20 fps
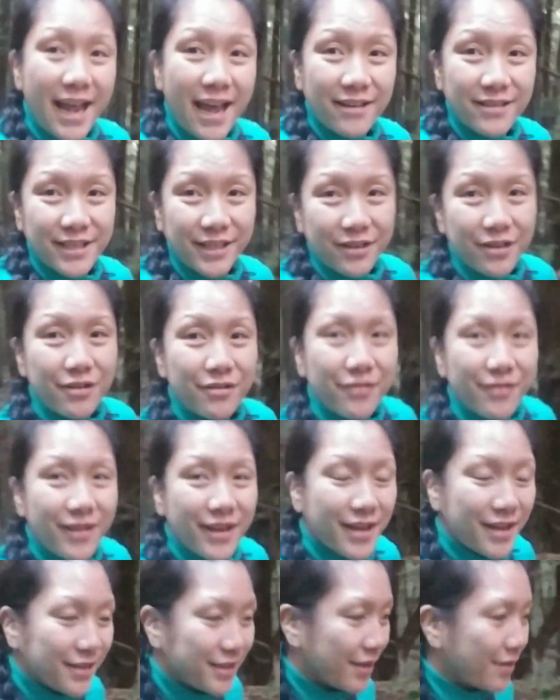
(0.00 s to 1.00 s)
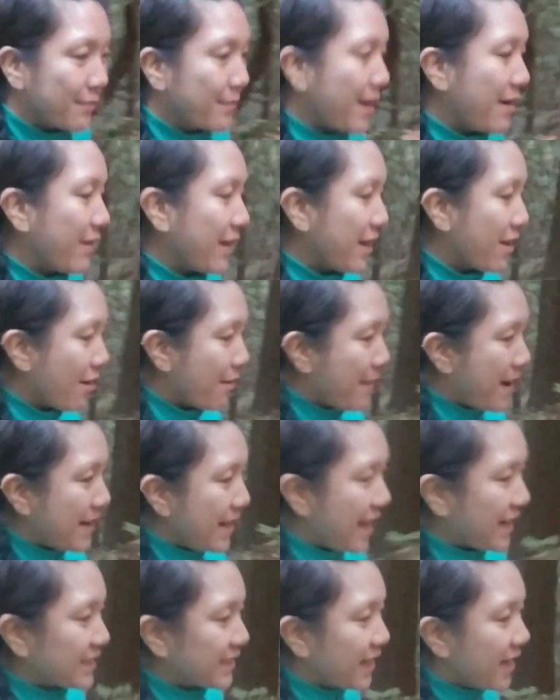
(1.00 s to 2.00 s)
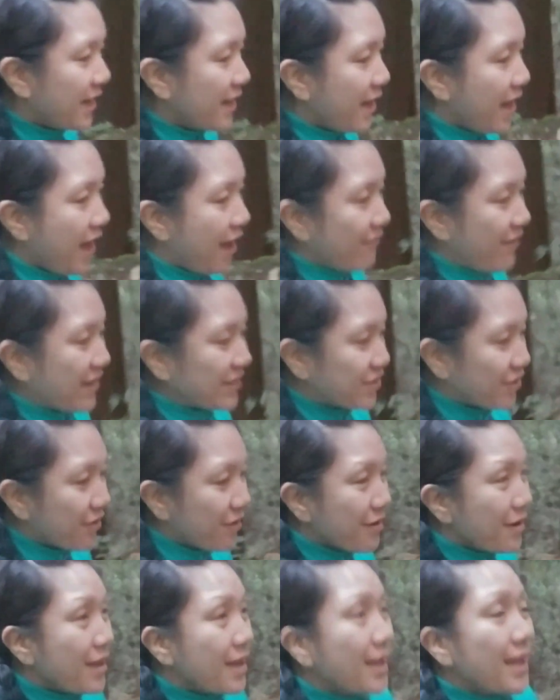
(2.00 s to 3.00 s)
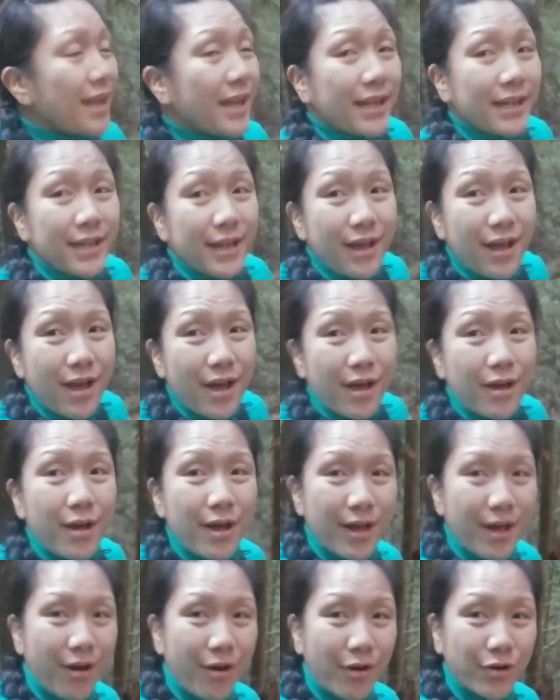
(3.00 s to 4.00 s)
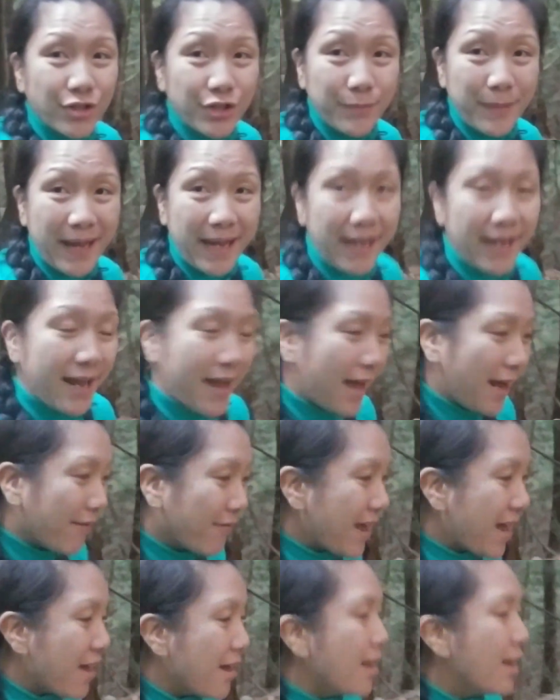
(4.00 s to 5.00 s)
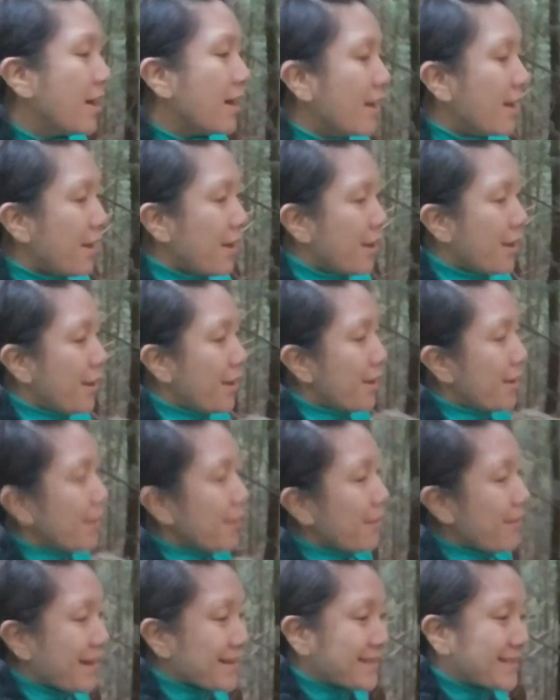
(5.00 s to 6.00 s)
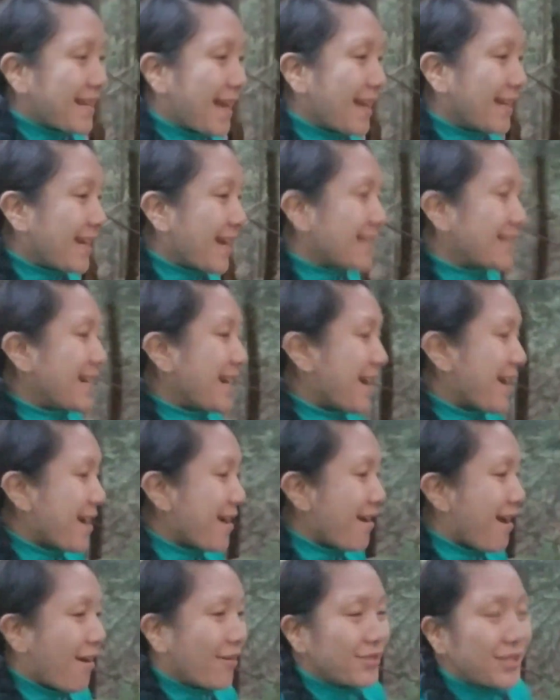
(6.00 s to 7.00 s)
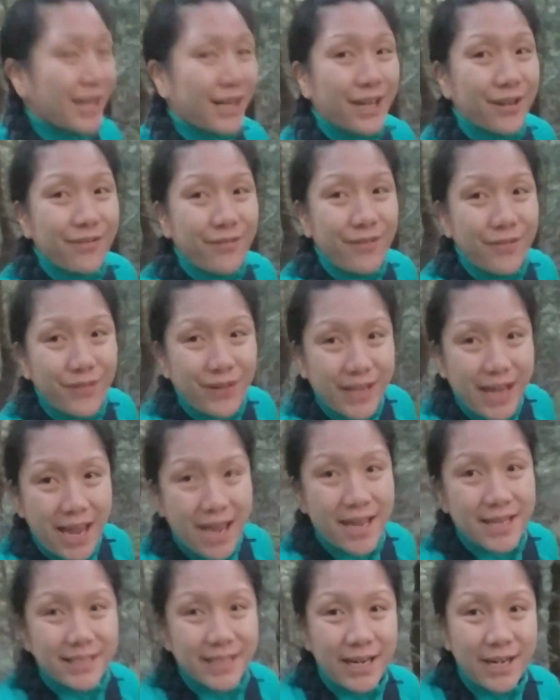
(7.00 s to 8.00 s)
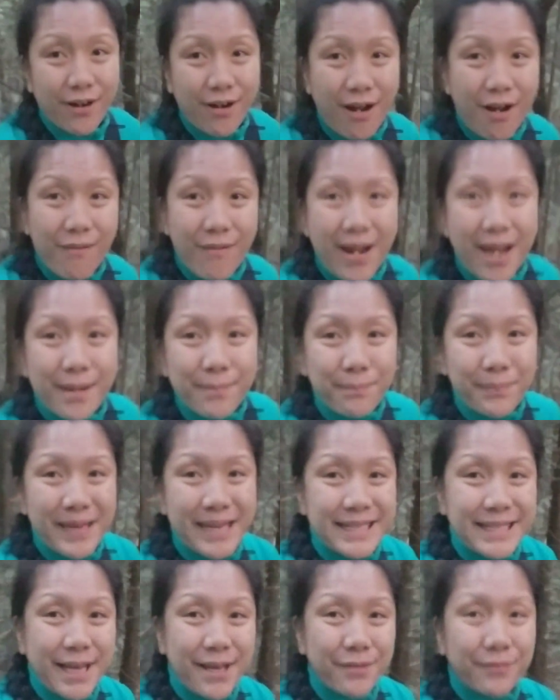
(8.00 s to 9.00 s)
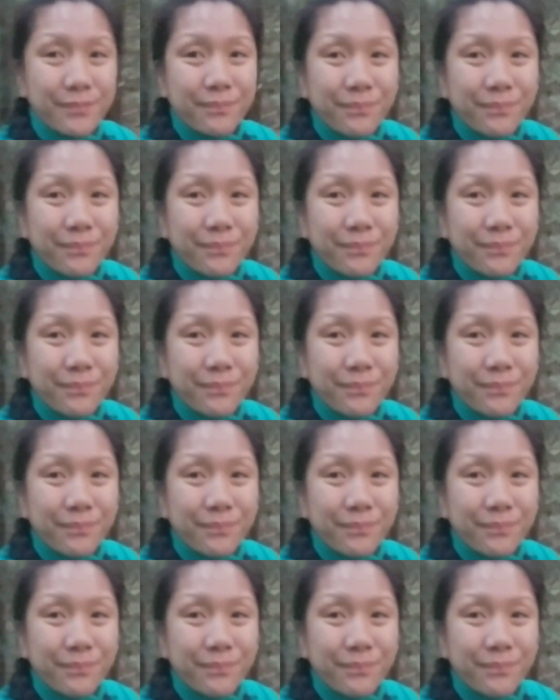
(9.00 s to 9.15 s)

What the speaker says: How's it going? So I'm out here on my next adventure in the Horseshoe Bay area. Once I get there, I'll check in with you guys later. All right, peace out.